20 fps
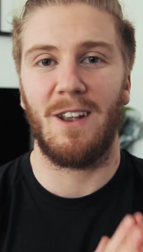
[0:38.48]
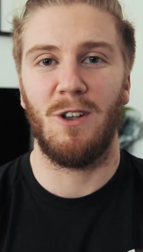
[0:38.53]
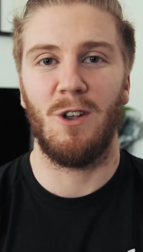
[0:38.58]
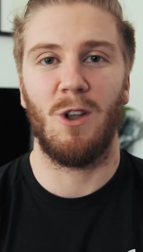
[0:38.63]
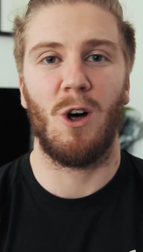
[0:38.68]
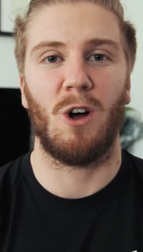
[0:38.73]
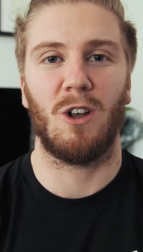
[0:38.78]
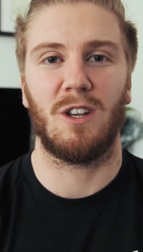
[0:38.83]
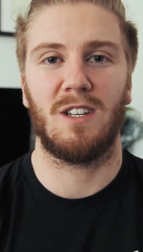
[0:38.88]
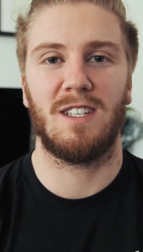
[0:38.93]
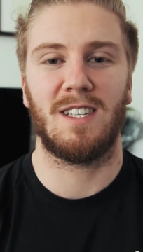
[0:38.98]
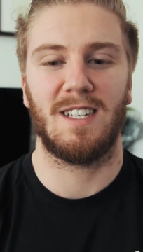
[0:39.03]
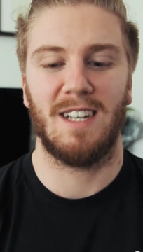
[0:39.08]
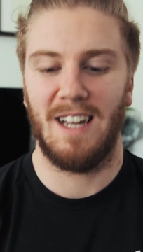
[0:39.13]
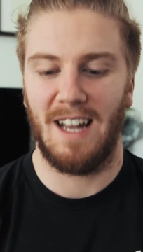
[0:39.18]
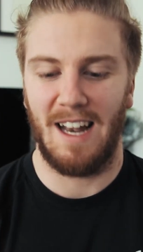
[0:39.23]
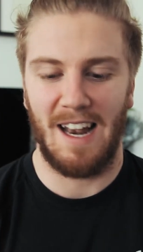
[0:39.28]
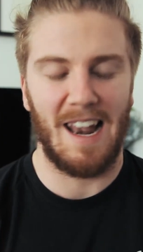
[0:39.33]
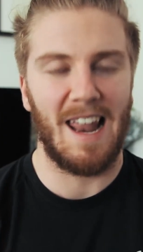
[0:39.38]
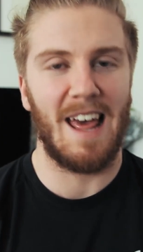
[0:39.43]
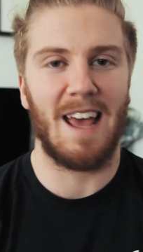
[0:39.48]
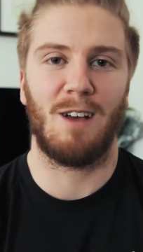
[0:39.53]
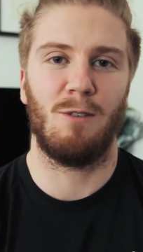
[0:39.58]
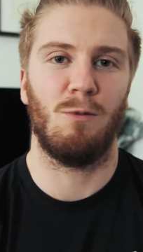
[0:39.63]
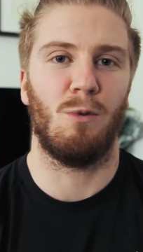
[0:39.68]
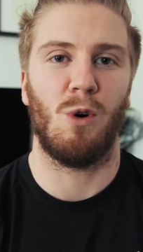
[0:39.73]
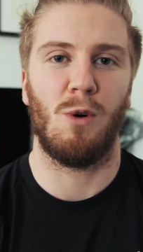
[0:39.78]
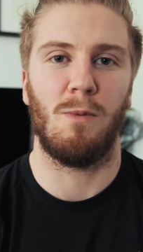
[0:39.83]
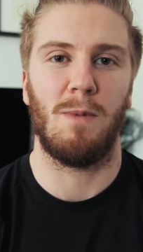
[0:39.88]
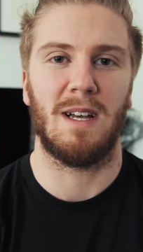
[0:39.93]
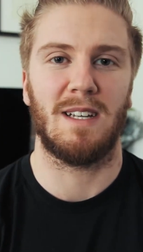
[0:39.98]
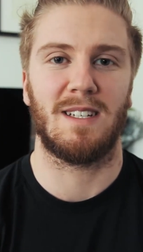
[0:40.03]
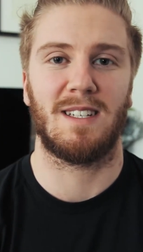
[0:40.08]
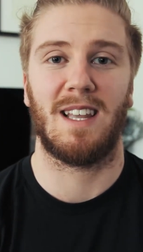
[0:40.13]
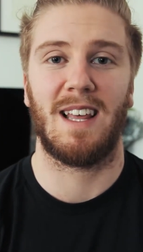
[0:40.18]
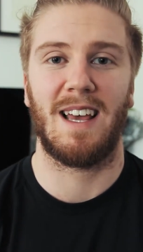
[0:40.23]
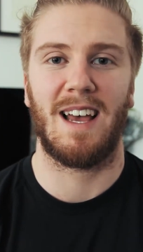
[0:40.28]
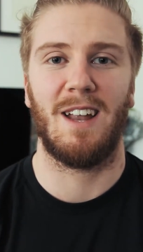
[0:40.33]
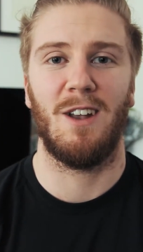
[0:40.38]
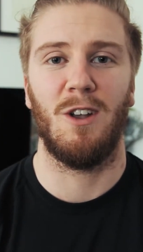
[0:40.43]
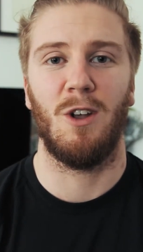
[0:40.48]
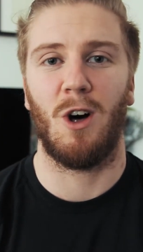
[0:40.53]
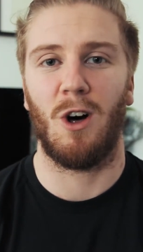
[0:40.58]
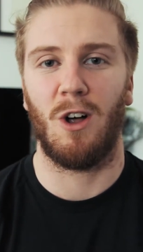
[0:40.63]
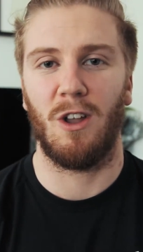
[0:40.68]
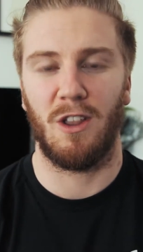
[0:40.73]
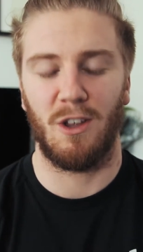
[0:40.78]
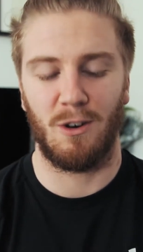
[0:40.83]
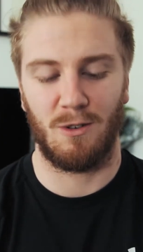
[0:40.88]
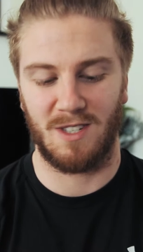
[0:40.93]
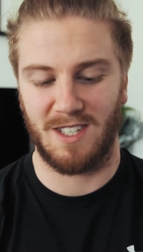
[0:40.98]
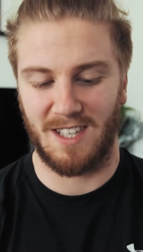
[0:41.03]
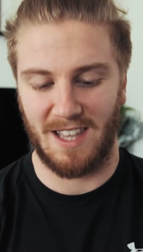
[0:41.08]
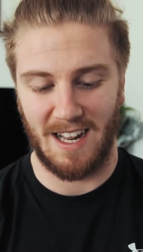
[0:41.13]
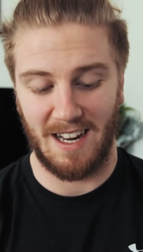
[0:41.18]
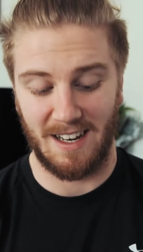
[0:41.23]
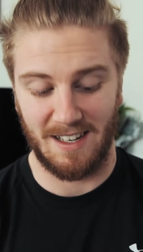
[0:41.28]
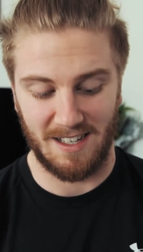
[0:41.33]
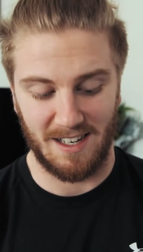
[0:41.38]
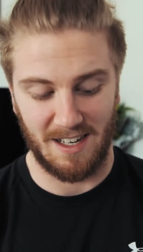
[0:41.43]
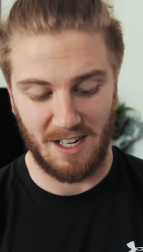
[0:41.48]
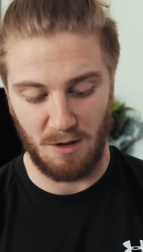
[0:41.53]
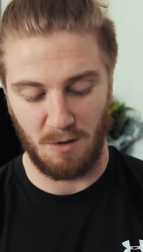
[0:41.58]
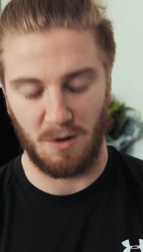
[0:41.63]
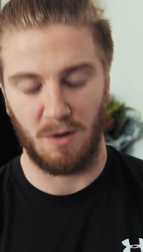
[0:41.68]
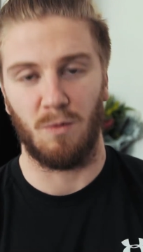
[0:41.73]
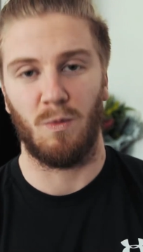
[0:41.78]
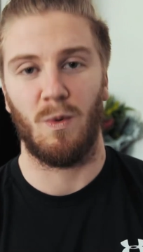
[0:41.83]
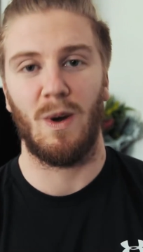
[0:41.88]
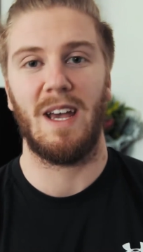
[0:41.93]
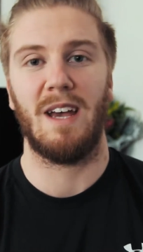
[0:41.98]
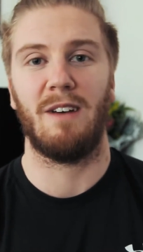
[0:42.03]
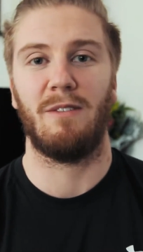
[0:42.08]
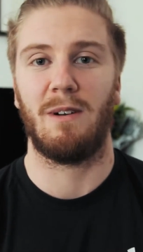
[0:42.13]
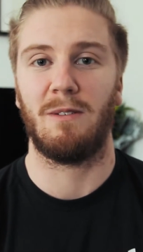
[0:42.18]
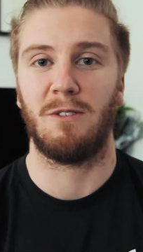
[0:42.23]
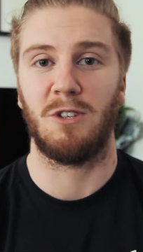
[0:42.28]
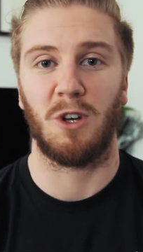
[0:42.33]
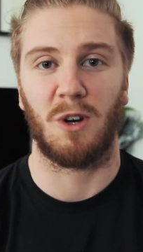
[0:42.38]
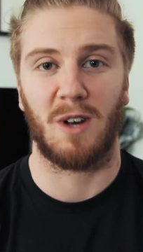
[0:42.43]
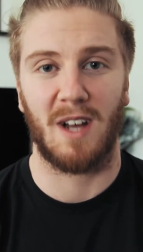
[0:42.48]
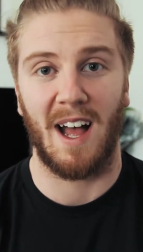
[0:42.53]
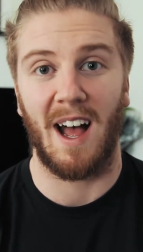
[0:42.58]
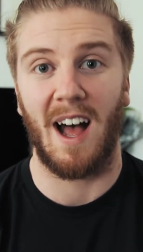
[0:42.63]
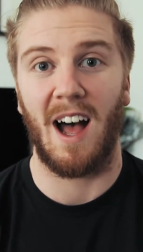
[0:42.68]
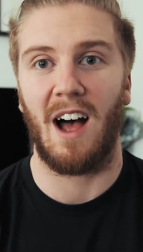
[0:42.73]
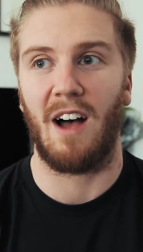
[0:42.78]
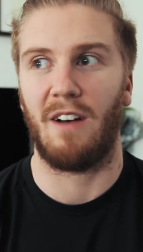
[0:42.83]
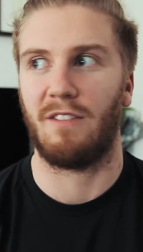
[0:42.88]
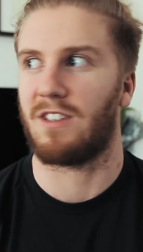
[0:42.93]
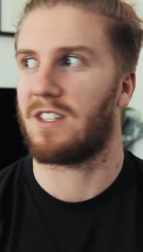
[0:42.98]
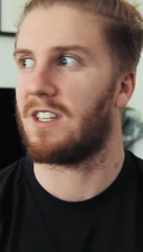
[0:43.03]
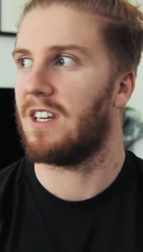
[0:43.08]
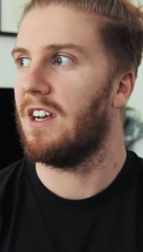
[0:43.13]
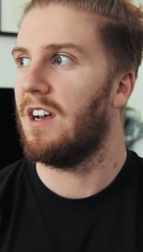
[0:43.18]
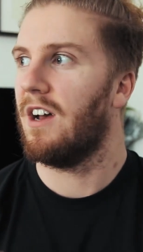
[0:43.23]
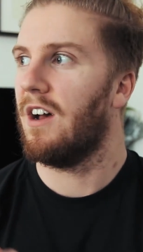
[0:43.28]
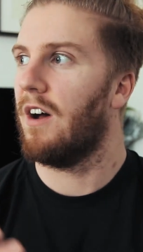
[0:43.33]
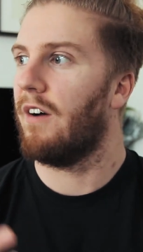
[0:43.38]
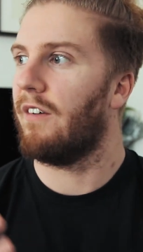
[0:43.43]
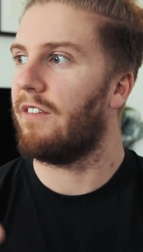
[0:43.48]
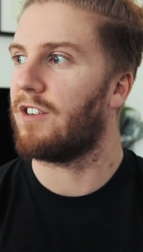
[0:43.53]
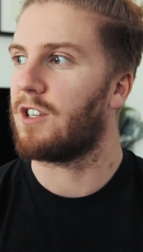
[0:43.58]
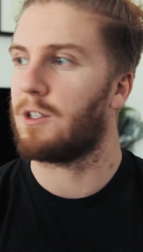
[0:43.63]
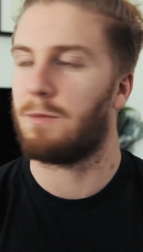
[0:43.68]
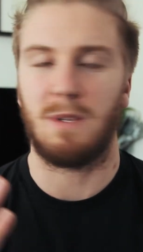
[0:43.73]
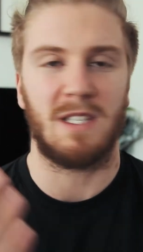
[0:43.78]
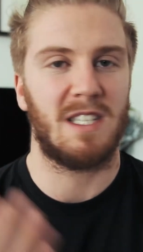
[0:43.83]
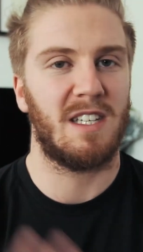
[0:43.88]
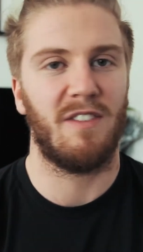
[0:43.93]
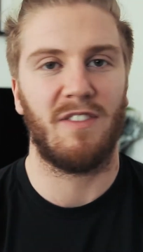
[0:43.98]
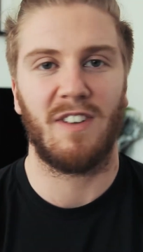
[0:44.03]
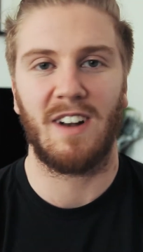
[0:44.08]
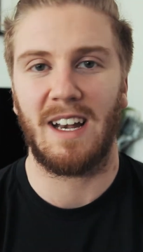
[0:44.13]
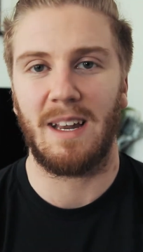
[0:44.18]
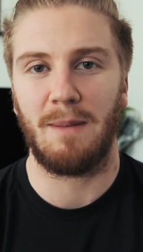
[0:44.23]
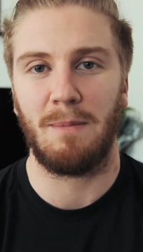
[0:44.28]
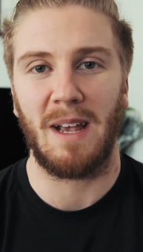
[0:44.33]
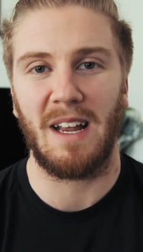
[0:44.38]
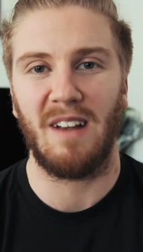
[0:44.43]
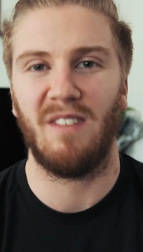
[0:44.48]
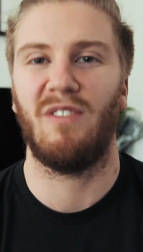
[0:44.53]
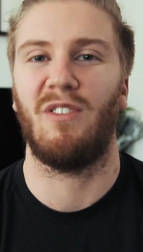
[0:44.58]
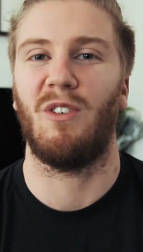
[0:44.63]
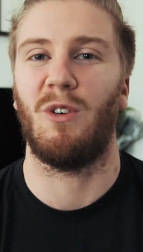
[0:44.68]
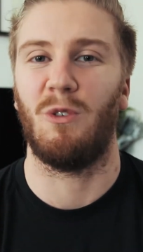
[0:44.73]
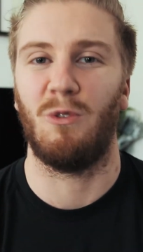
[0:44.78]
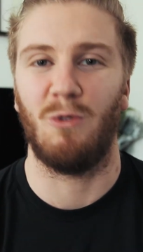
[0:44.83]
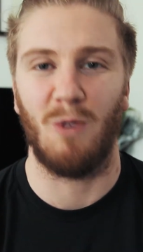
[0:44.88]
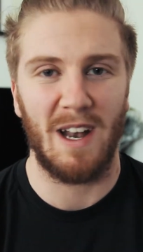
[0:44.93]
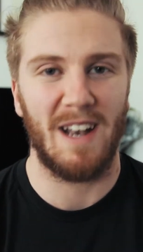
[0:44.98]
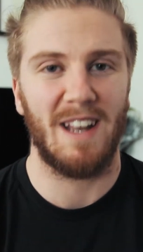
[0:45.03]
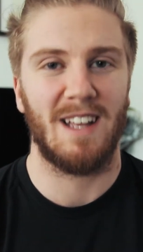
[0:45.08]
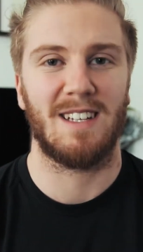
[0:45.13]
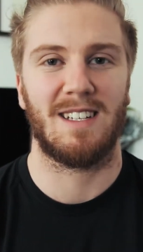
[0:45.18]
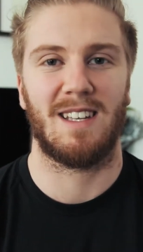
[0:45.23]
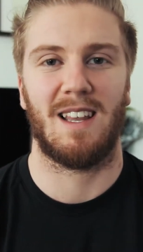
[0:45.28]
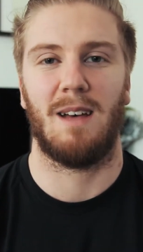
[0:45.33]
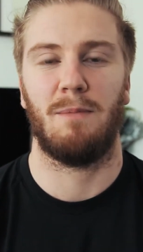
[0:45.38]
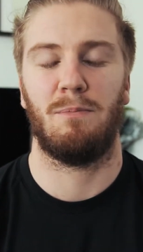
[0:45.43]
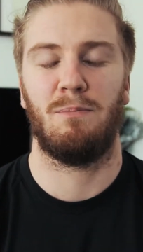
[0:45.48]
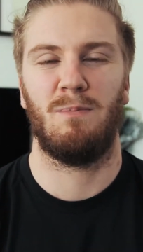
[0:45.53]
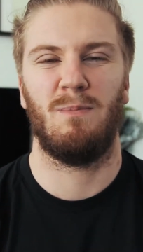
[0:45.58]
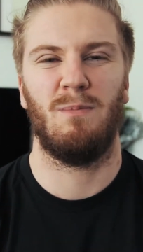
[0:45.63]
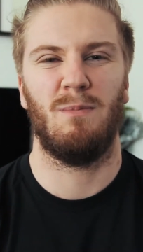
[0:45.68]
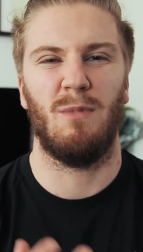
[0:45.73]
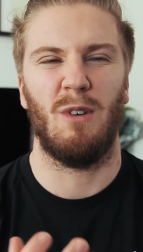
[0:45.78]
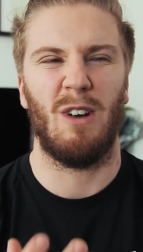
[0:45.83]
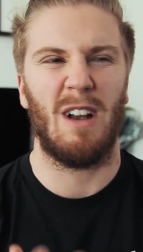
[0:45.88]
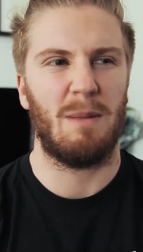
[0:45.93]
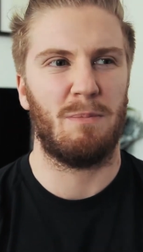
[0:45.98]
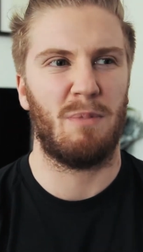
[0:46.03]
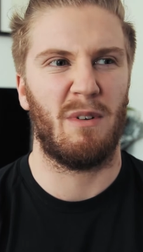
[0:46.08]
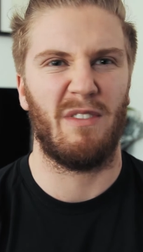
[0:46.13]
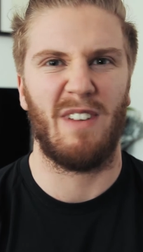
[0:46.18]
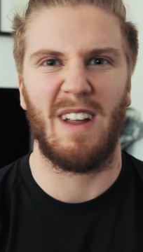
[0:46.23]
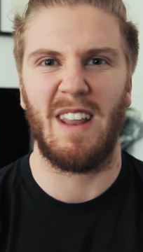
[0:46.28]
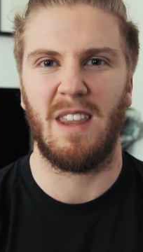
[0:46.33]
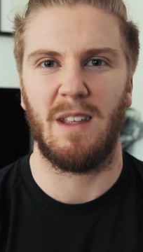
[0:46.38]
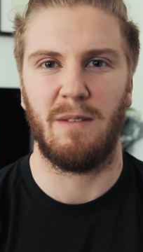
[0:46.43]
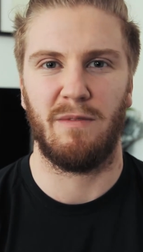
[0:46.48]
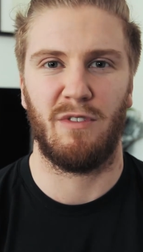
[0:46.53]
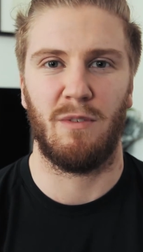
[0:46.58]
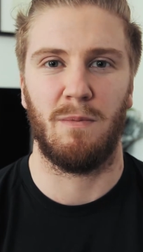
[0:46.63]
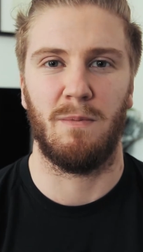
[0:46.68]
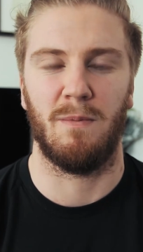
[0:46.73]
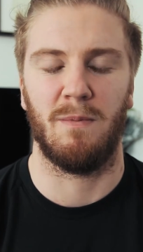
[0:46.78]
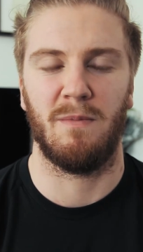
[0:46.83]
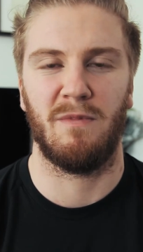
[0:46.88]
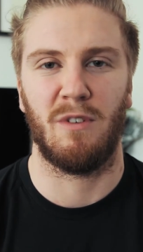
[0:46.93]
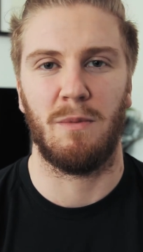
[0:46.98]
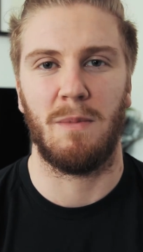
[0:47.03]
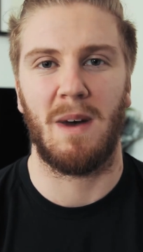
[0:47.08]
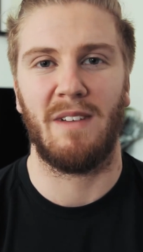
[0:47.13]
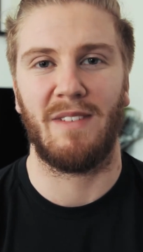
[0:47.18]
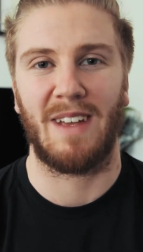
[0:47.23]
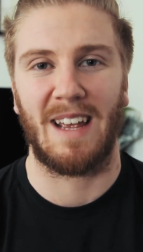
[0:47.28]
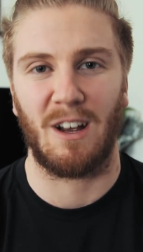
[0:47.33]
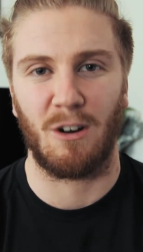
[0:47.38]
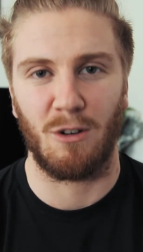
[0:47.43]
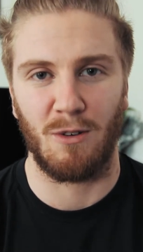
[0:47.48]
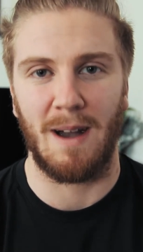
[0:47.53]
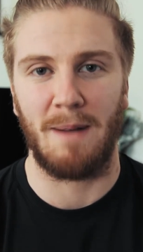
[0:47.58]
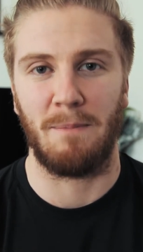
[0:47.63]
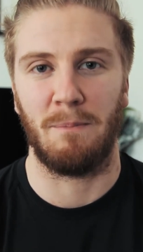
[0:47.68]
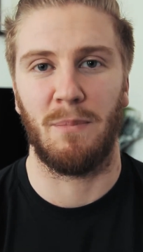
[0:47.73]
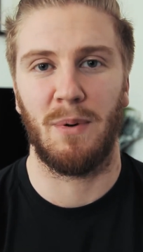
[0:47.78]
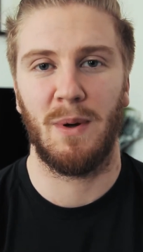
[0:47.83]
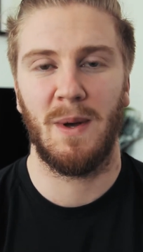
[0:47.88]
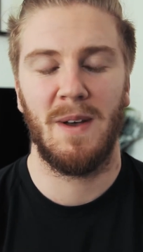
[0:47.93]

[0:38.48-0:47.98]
not leg warmers. They are not those things that you can wear around your calves, specifically made for runners that really prevent them from having cramp.